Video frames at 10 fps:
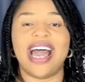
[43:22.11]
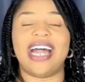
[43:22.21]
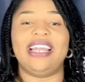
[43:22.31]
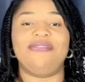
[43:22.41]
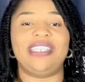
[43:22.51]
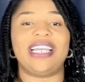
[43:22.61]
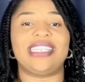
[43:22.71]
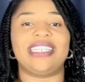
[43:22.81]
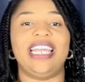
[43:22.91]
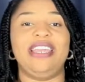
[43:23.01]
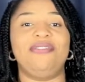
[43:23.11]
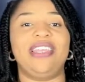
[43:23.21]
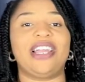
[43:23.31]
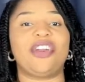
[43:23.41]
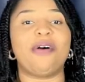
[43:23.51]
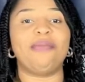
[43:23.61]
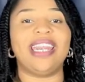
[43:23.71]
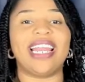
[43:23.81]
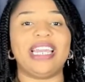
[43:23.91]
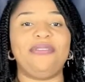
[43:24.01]
And every Saturday evening, I come
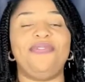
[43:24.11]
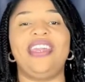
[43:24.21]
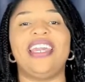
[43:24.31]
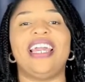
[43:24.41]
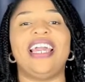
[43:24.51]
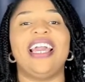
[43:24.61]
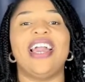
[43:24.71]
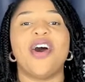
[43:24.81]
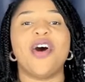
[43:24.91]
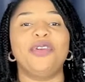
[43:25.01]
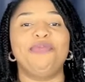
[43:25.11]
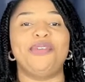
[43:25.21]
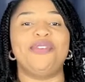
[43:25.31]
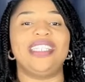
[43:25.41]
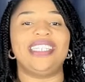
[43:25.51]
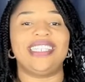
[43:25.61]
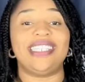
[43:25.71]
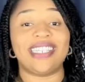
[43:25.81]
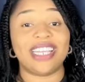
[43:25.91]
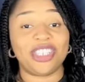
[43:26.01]
live here on Parenting
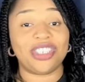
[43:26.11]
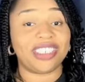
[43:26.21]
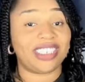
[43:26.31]
Essential.